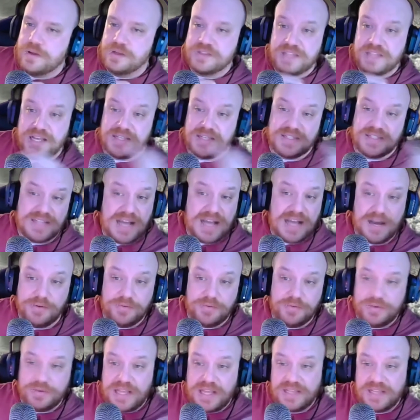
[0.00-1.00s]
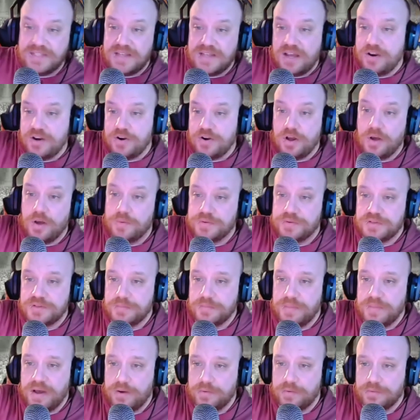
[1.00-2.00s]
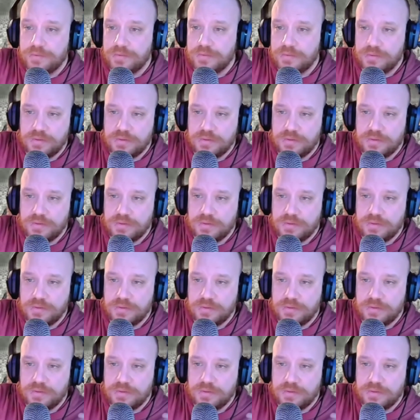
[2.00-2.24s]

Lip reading: That's not at all what it's about.